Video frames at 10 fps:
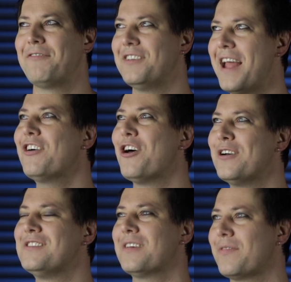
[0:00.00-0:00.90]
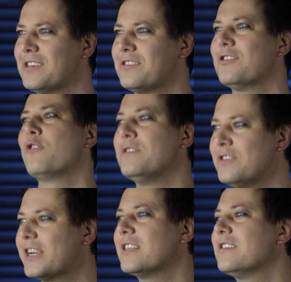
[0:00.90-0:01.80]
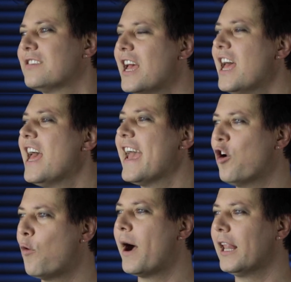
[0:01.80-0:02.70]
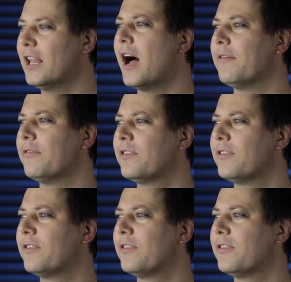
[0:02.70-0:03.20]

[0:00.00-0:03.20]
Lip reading: never heard something so ridiculous in all my life.